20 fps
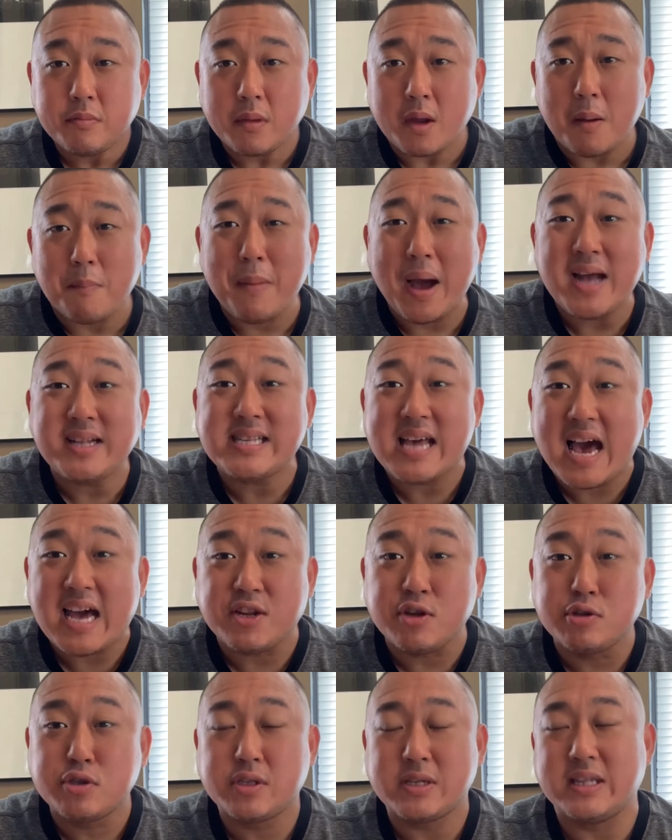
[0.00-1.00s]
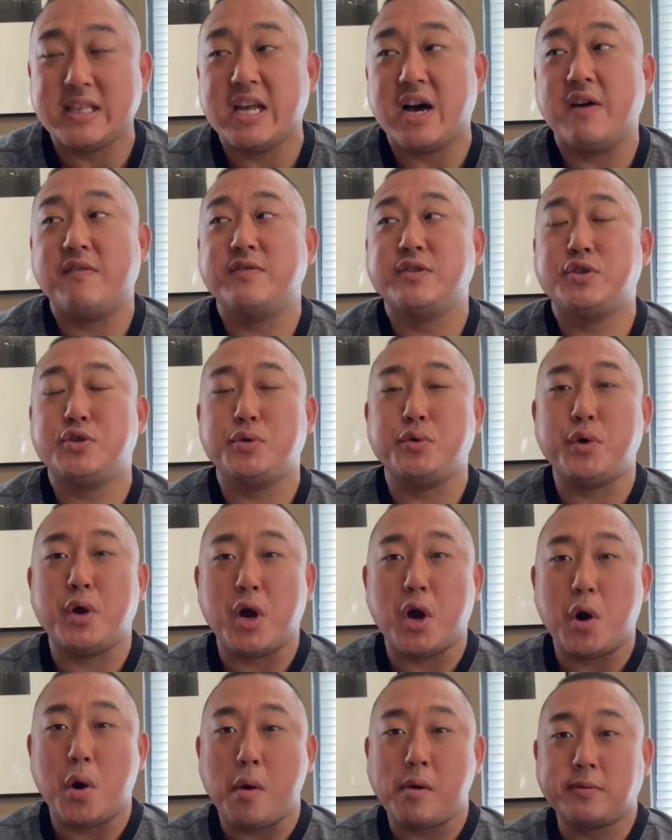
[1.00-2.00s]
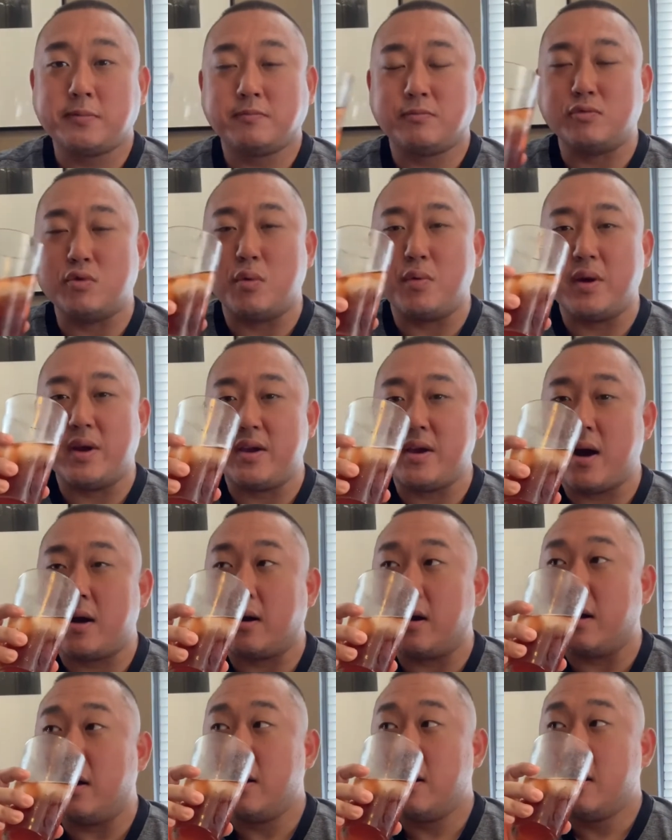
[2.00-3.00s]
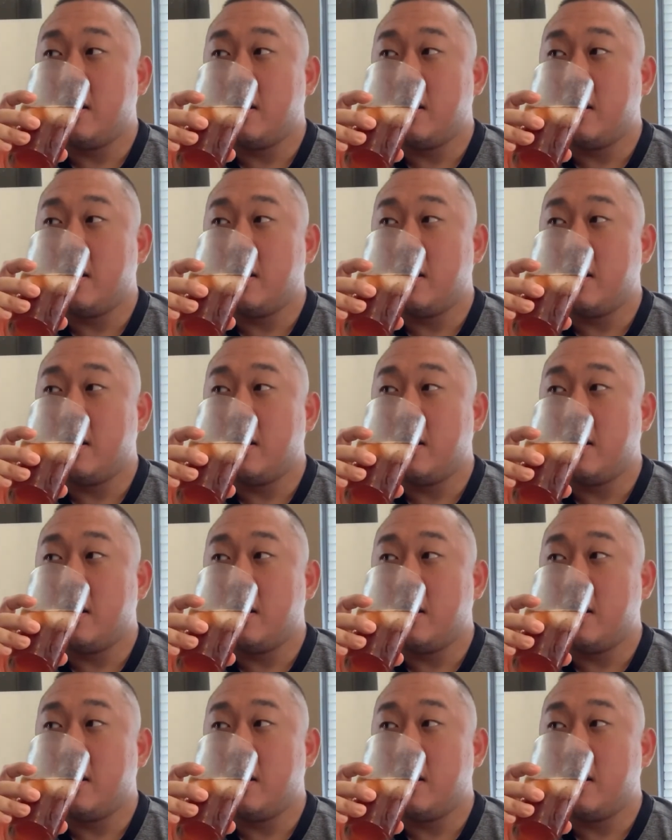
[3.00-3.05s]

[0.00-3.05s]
my dad used to love to go, when we were younger,